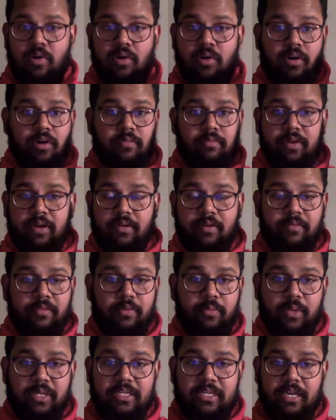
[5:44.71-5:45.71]
or whenever
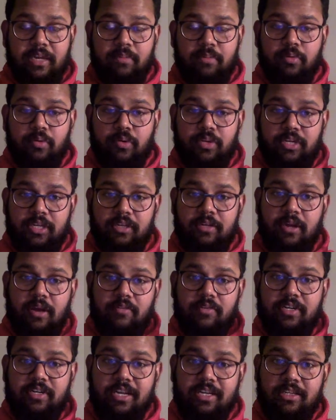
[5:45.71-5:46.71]
we take protein,
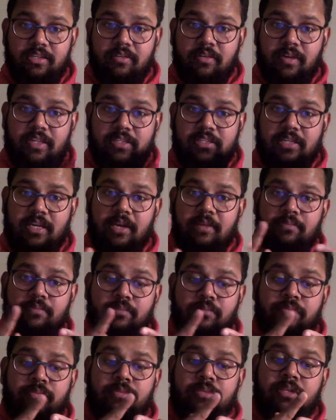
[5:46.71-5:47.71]
our digestive
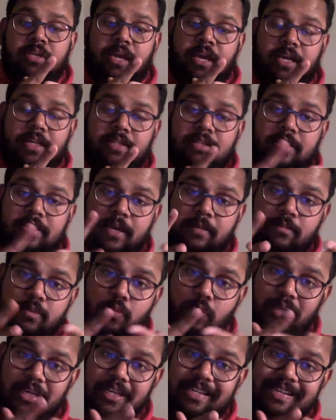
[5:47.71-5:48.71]
enzymes
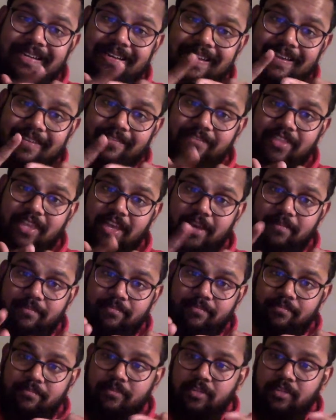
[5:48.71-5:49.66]
will cleave them